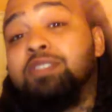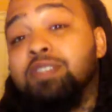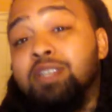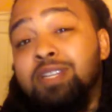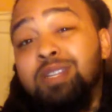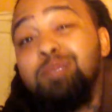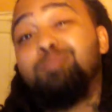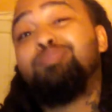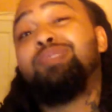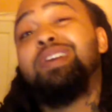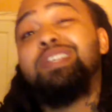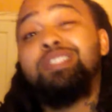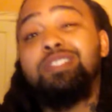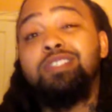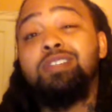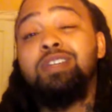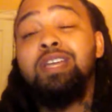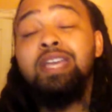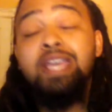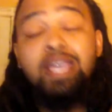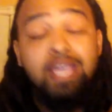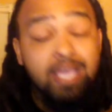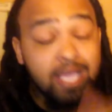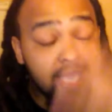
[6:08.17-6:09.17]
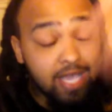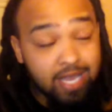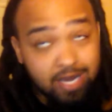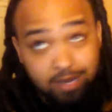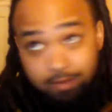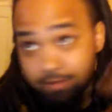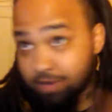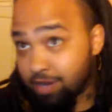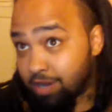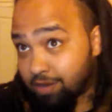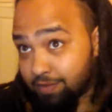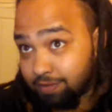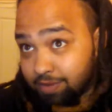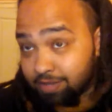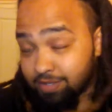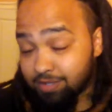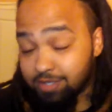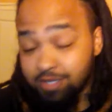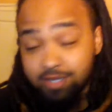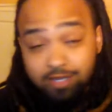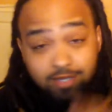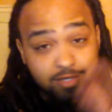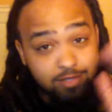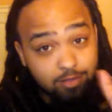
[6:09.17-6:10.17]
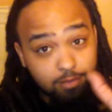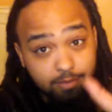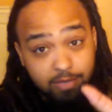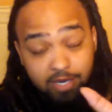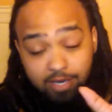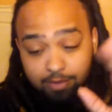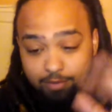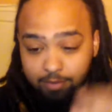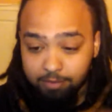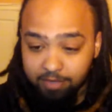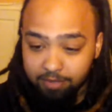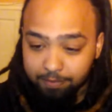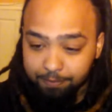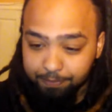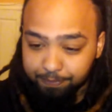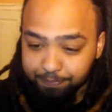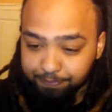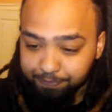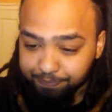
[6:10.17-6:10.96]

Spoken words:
just under pressure and I'm nervous, so bear with me.